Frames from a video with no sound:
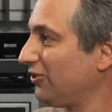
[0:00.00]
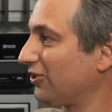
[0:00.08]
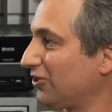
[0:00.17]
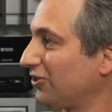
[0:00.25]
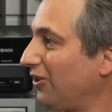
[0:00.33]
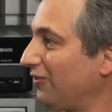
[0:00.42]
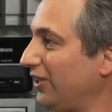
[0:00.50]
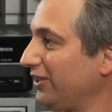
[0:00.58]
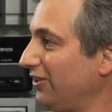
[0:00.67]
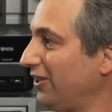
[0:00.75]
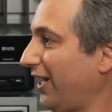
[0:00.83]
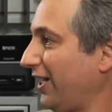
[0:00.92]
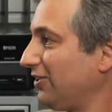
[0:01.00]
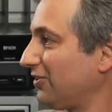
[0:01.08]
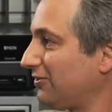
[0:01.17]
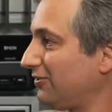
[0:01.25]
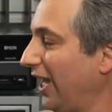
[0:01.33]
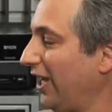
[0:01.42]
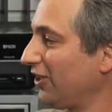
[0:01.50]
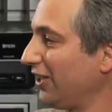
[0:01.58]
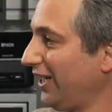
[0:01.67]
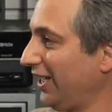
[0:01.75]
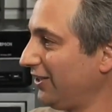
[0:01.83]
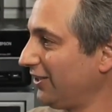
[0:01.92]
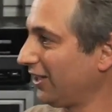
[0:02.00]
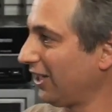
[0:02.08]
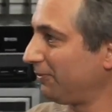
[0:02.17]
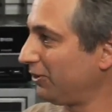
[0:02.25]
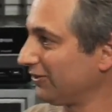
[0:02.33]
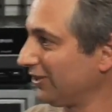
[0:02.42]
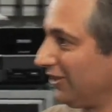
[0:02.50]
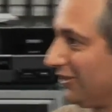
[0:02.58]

years ago, if I did that, I just alienated a couple, you